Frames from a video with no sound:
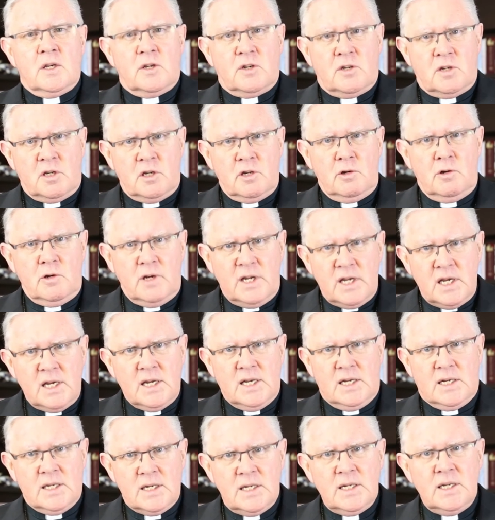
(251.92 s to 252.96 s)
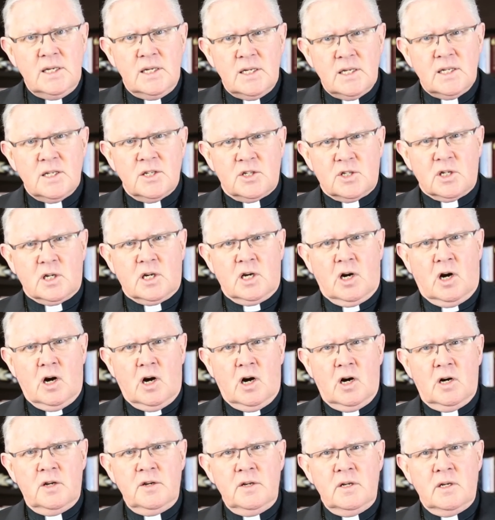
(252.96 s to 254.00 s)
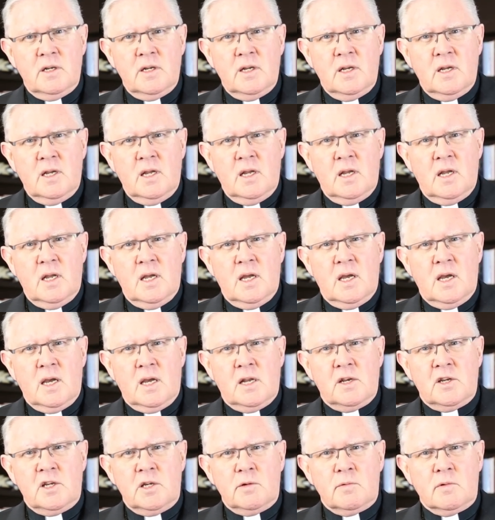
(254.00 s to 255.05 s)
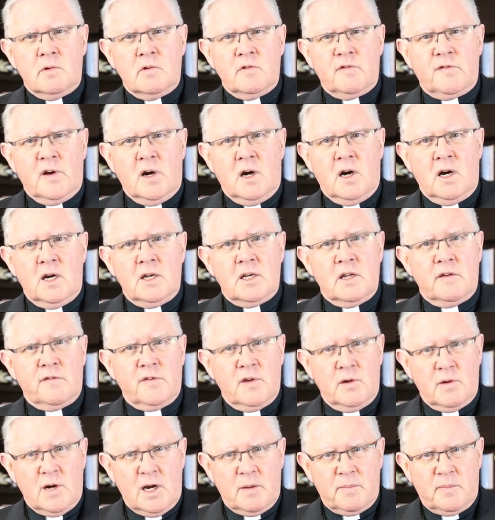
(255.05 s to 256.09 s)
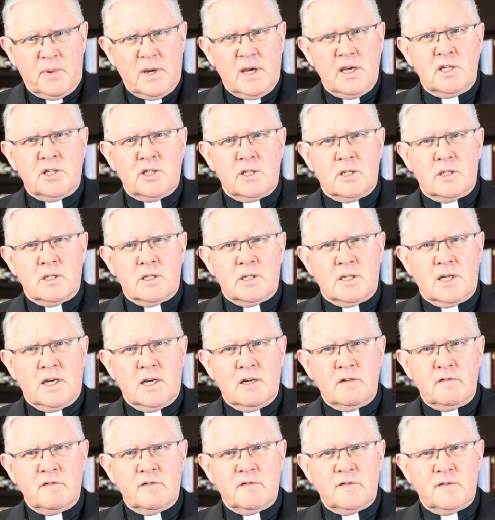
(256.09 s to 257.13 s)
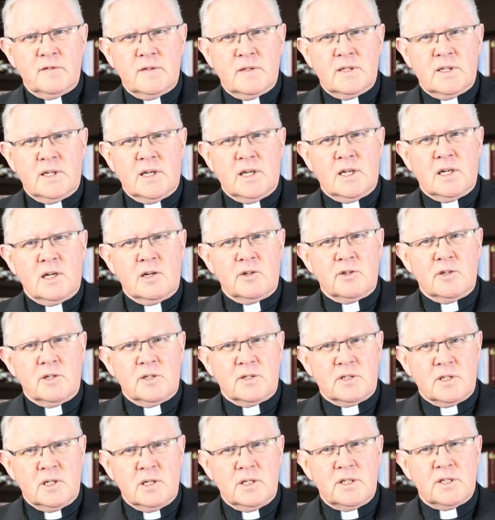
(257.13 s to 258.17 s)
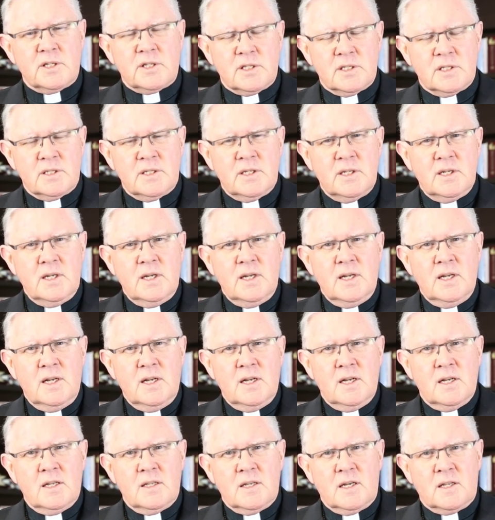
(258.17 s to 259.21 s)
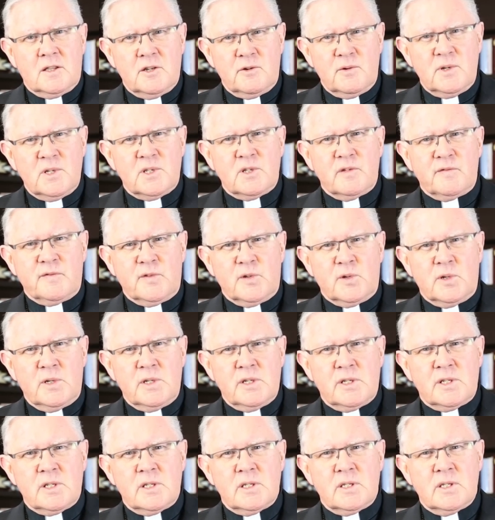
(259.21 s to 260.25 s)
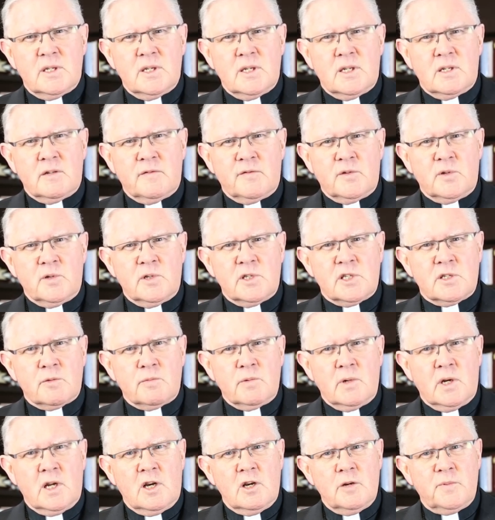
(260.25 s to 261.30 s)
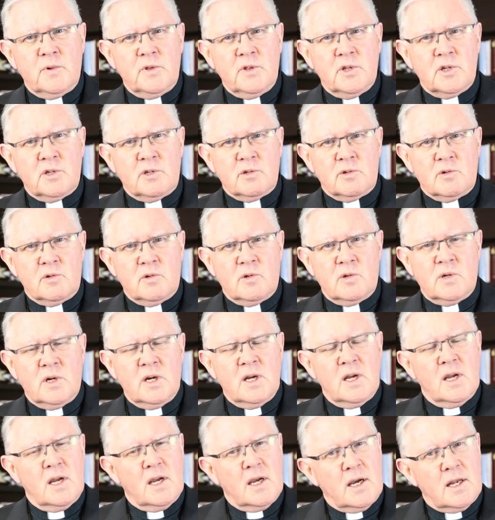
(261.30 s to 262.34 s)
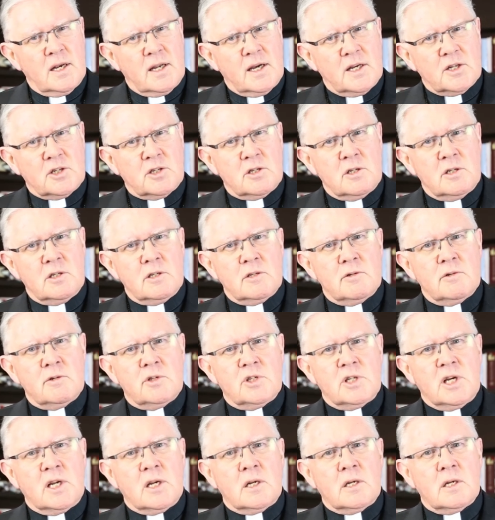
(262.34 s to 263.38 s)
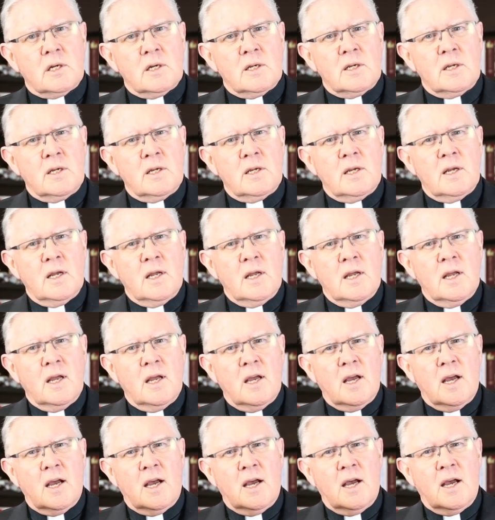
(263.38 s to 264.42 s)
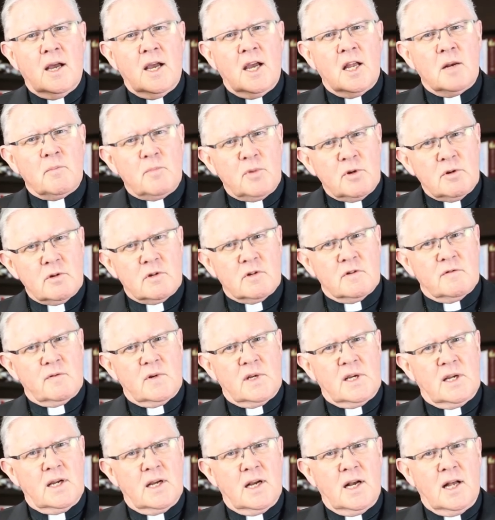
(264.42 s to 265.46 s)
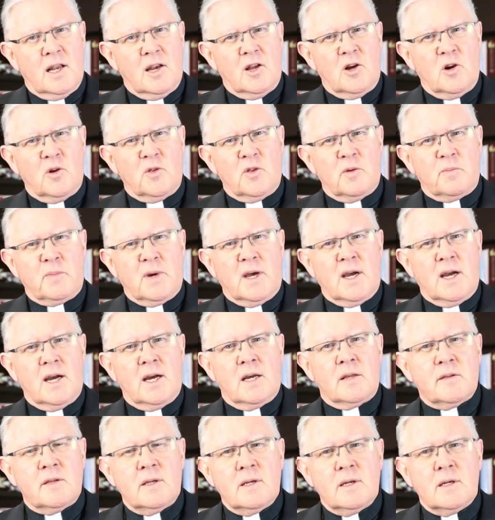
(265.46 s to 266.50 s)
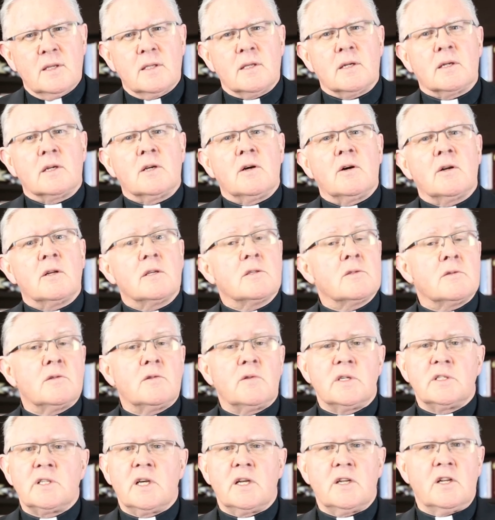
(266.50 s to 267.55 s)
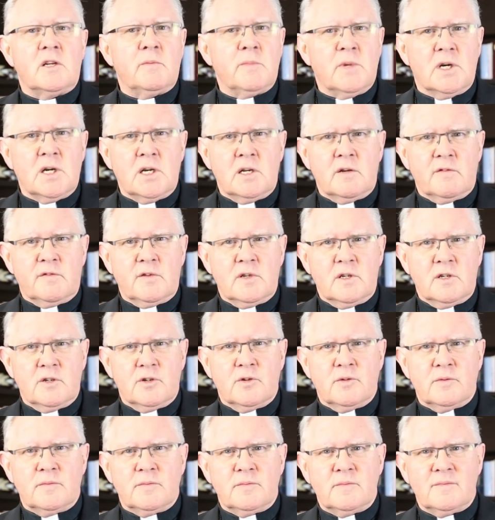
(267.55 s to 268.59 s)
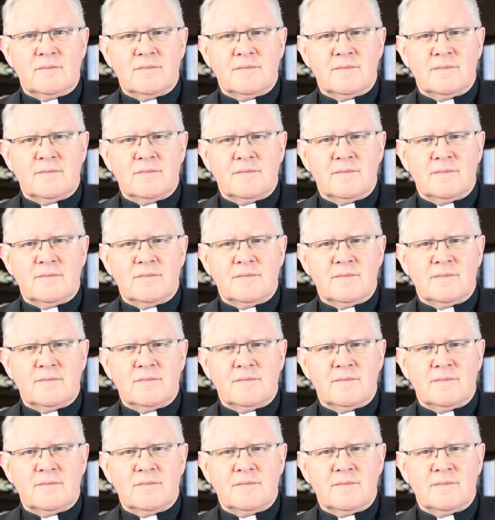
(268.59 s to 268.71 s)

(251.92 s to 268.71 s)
Tune in to God, and you will find, if you are patient enough and learn to listen, that there is a voice, and a voice will open the door and usher you gently and beautifully along the path that God has always had in mind for you.